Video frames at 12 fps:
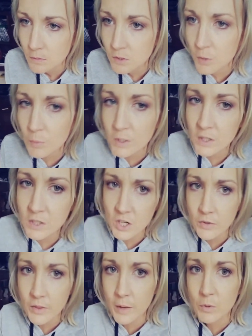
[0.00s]
So I wanted to
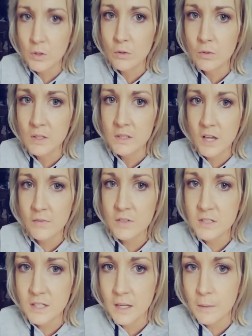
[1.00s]
share that with you that self
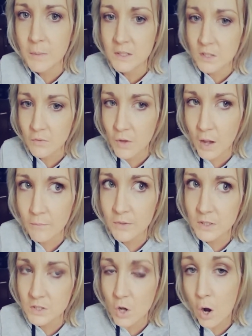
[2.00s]
esteem and self
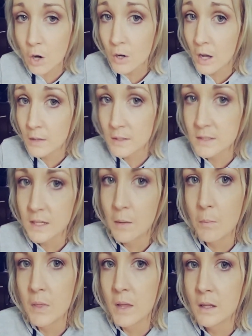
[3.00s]
confidence are not the
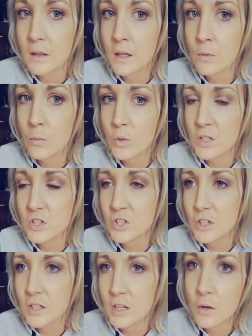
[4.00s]
same thing, and that we
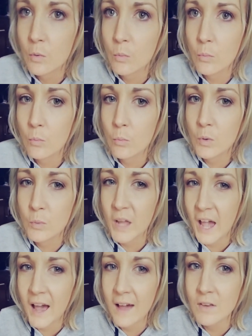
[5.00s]
should, when we
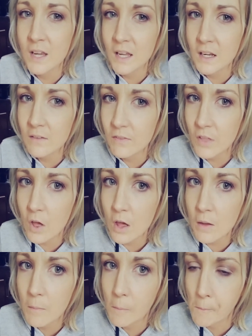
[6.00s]
have a negative
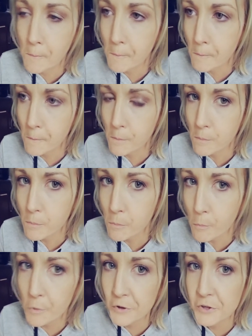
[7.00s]
thought,
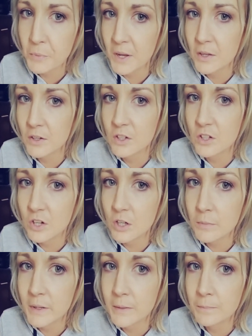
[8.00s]
we should be able to
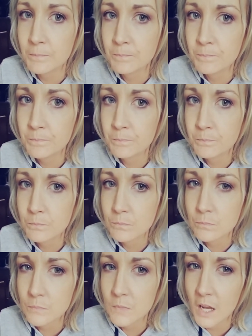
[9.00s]
determine
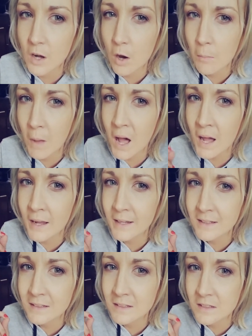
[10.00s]
in our
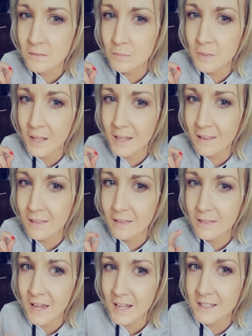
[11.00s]
minds, like,
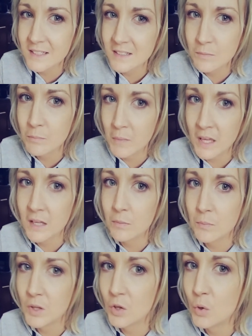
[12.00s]
that doesn't make
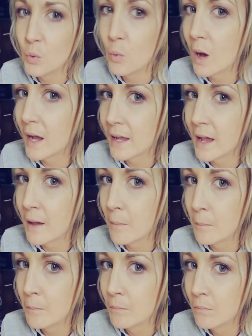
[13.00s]
me who I am.